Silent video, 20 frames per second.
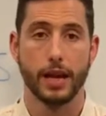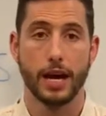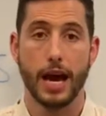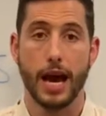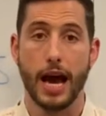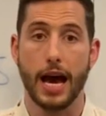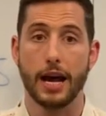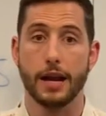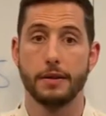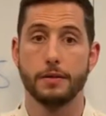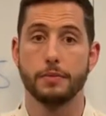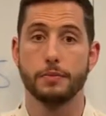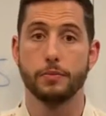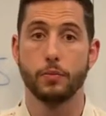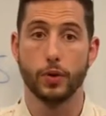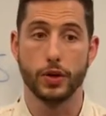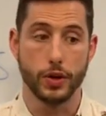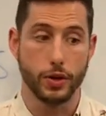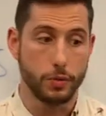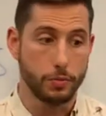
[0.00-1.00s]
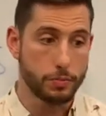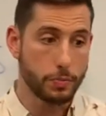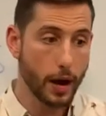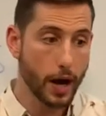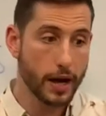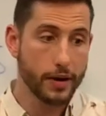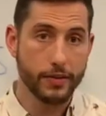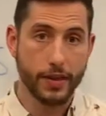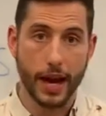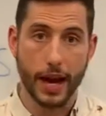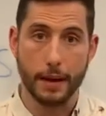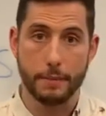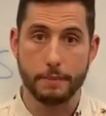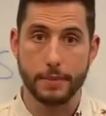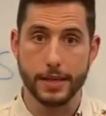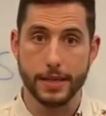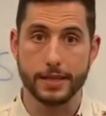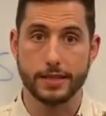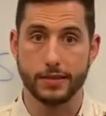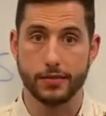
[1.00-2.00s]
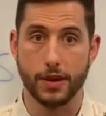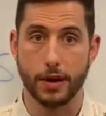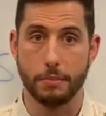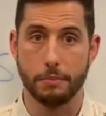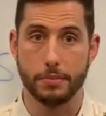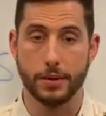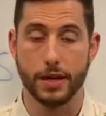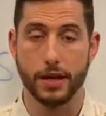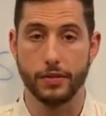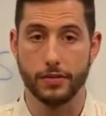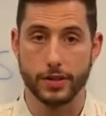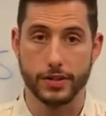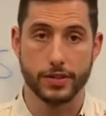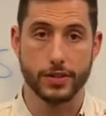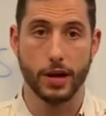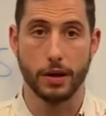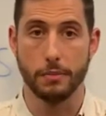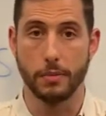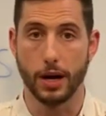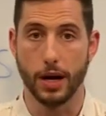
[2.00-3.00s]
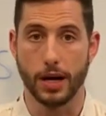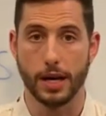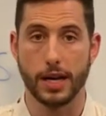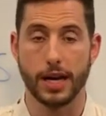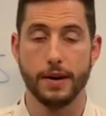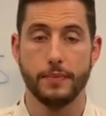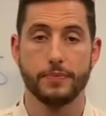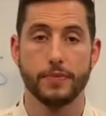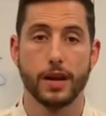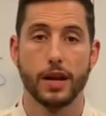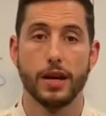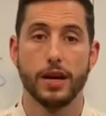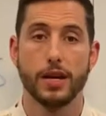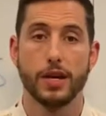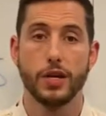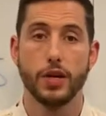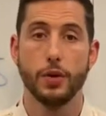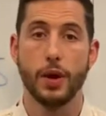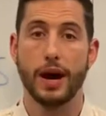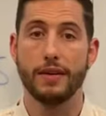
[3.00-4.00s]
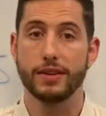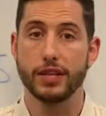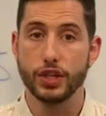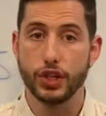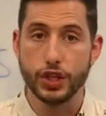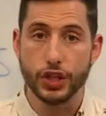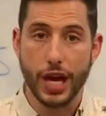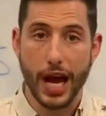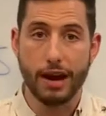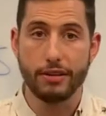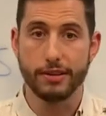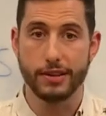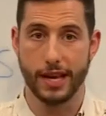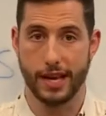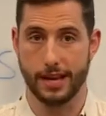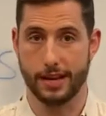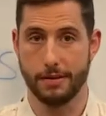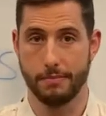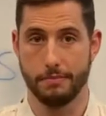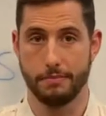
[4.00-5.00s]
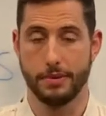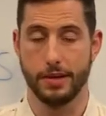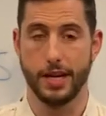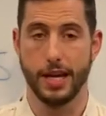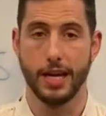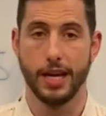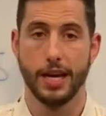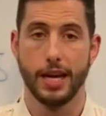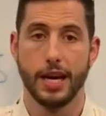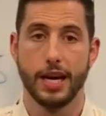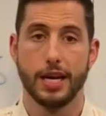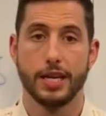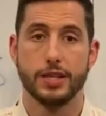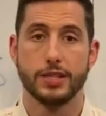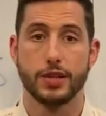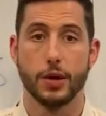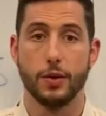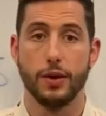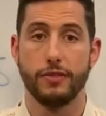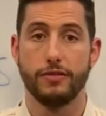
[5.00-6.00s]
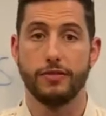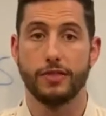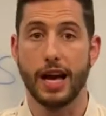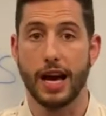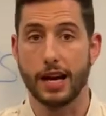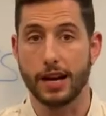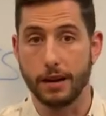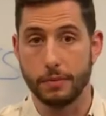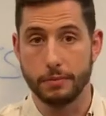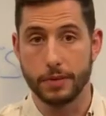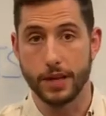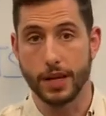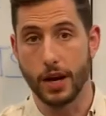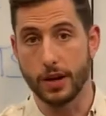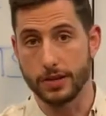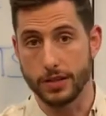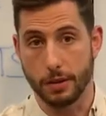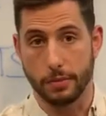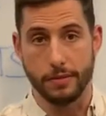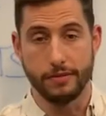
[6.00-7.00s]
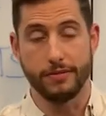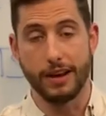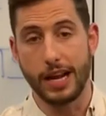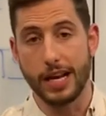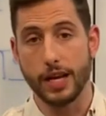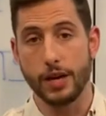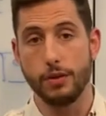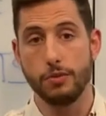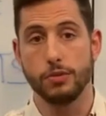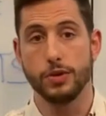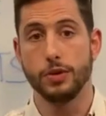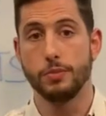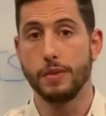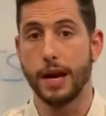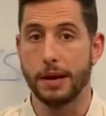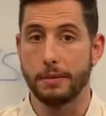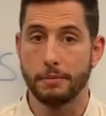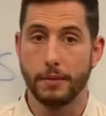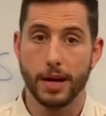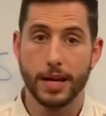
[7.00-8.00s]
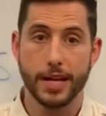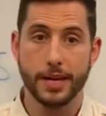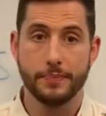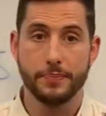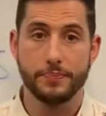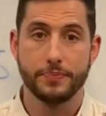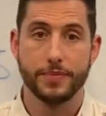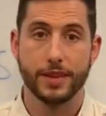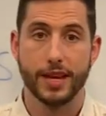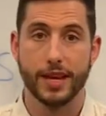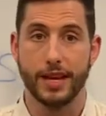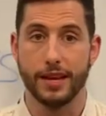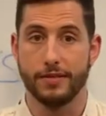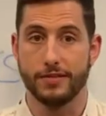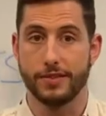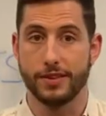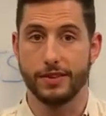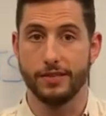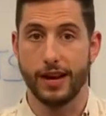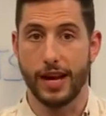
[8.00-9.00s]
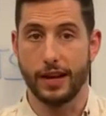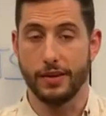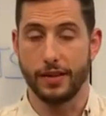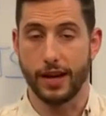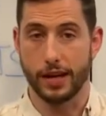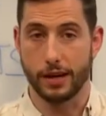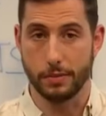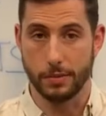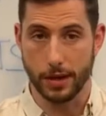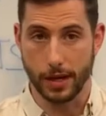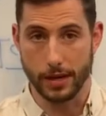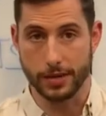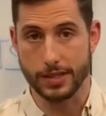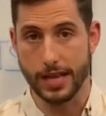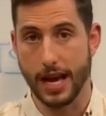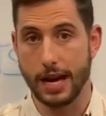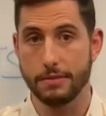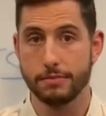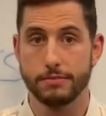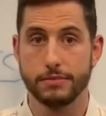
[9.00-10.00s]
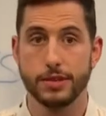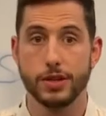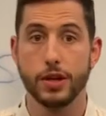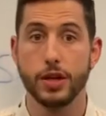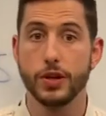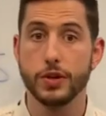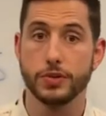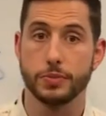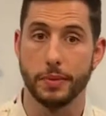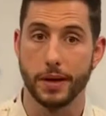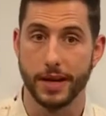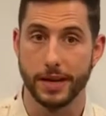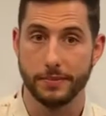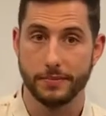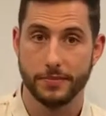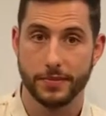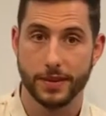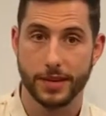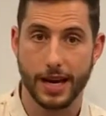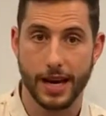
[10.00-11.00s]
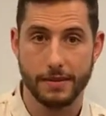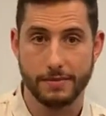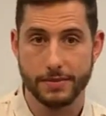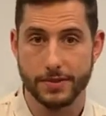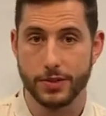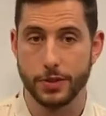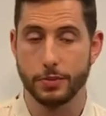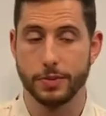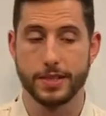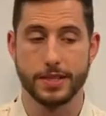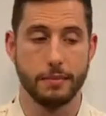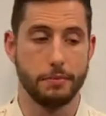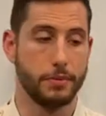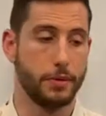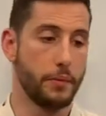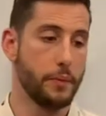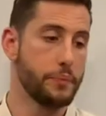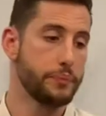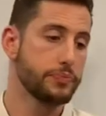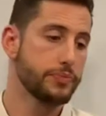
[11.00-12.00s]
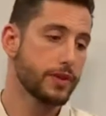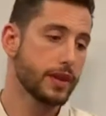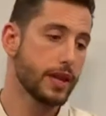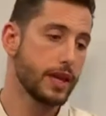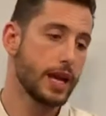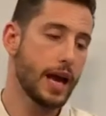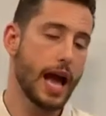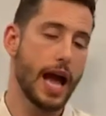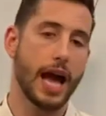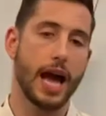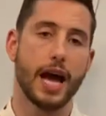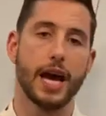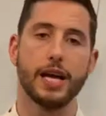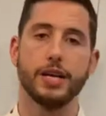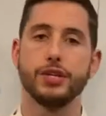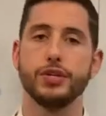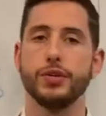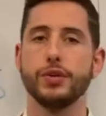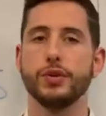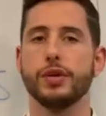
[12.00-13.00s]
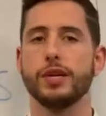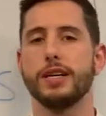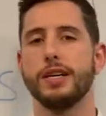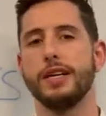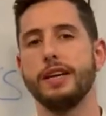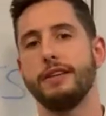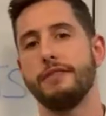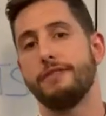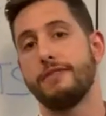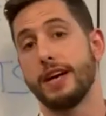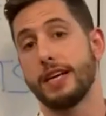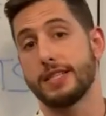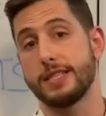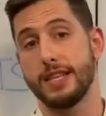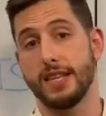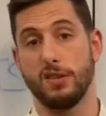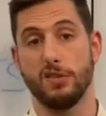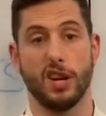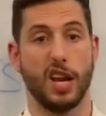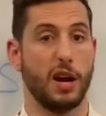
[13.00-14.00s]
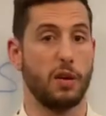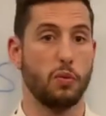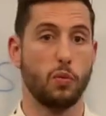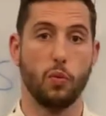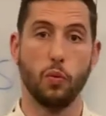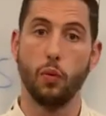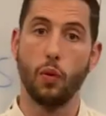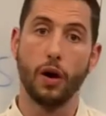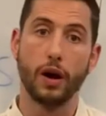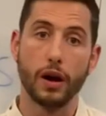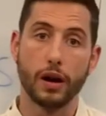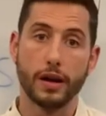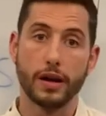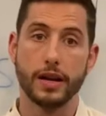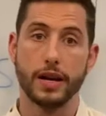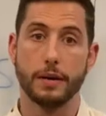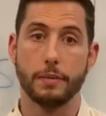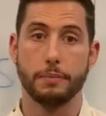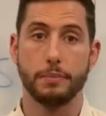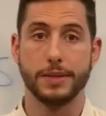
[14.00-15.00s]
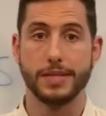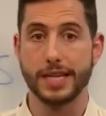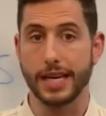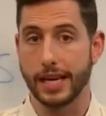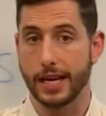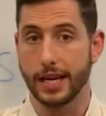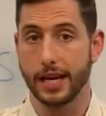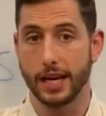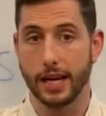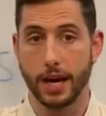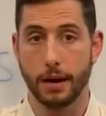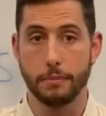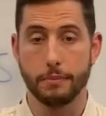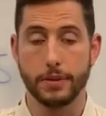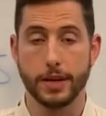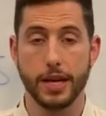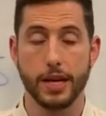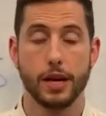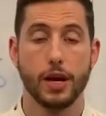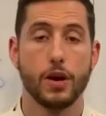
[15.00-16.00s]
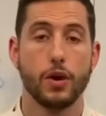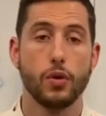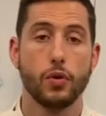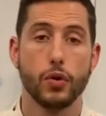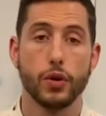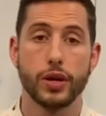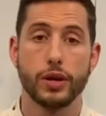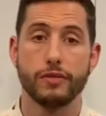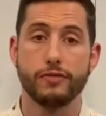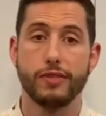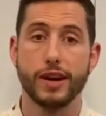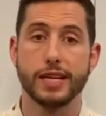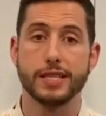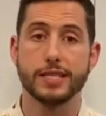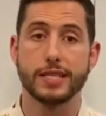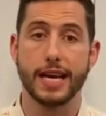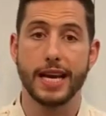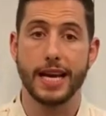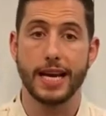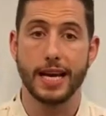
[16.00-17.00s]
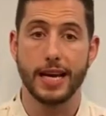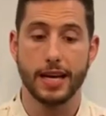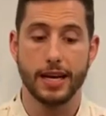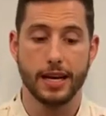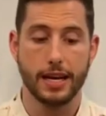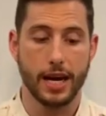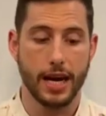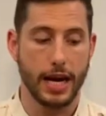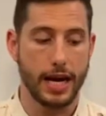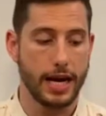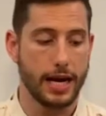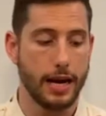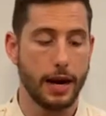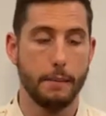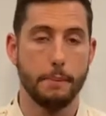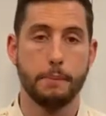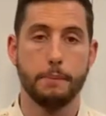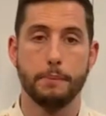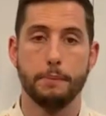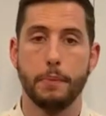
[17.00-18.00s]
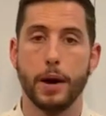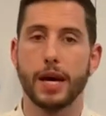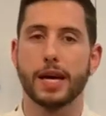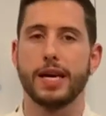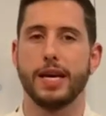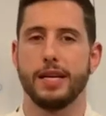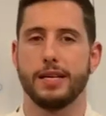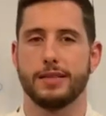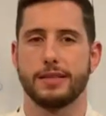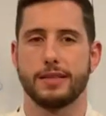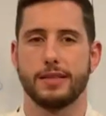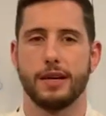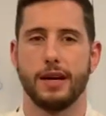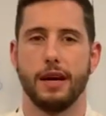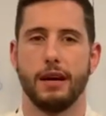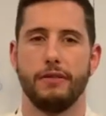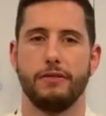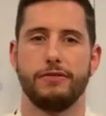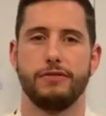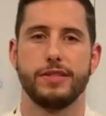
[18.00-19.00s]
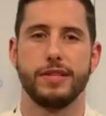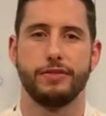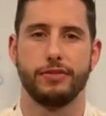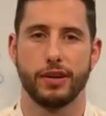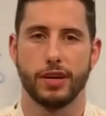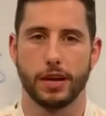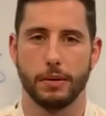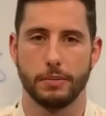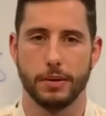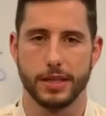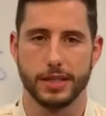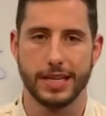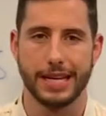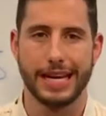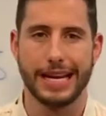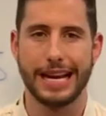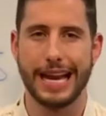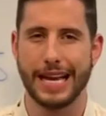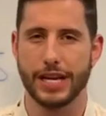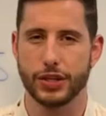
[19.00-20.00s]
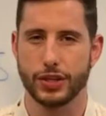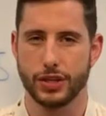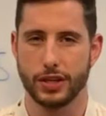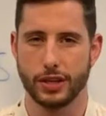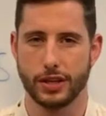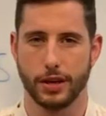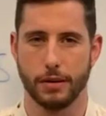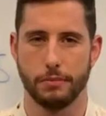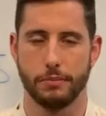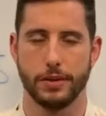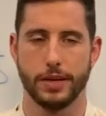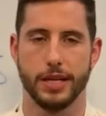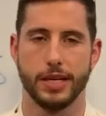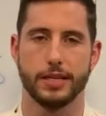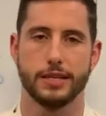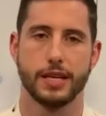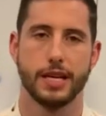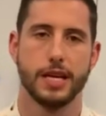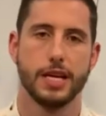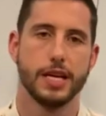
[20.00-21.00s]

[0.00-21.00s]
And when you buy that piece of company on the stock market, you have a share in that company. So if that company goes up in value, you make money. If the value of that company goes down, you lose money. Okay, super simple and you can invest in like one particular company or you can invest in uh, a bucket of different companies, a collection of companies.